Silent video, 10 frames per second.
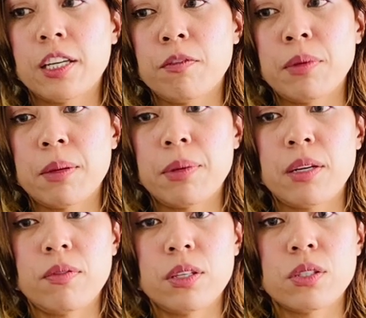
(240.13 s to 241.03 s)
give me a bit
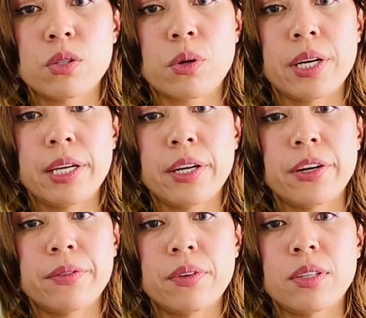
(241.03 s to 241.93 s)
of the story
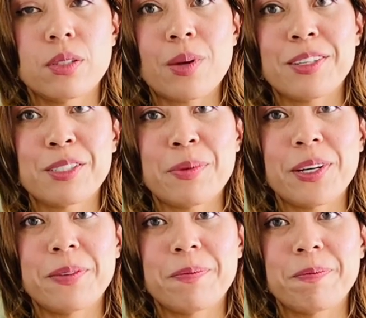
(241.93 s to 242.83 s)
here as well,
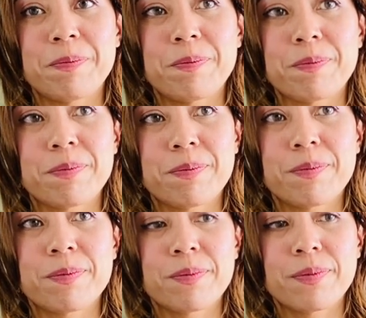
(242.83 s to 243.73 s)
Spirit.
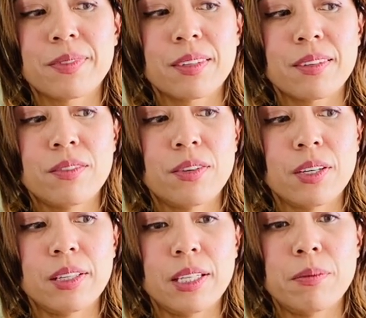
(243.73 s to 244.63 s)

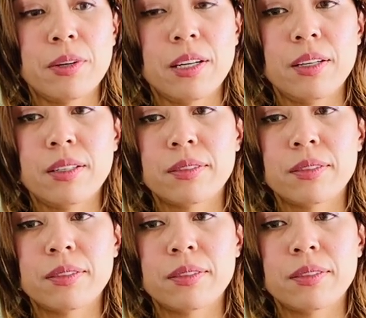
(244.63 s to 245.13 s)
For Libra,